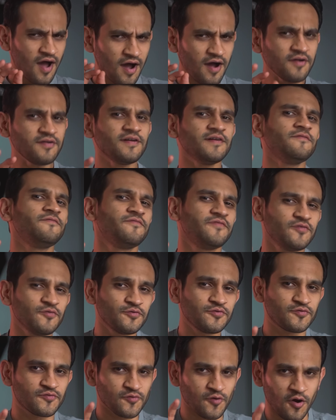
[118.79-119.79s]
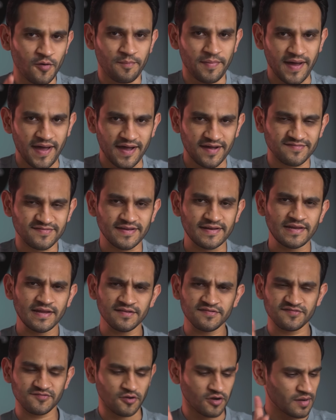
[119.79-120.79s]
are a few drawbacks, and
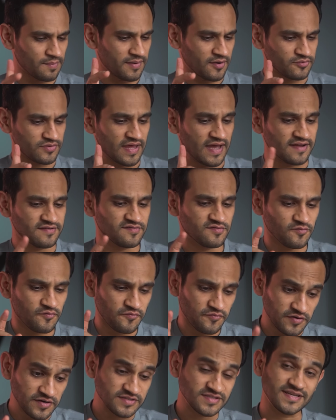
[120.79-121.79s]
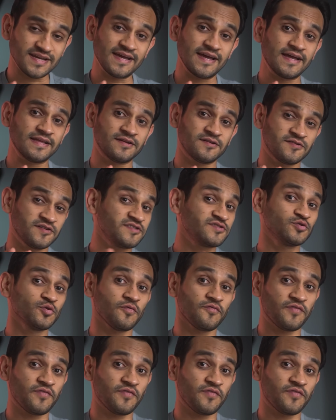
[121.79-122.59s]
let's talk about that. So first, there is no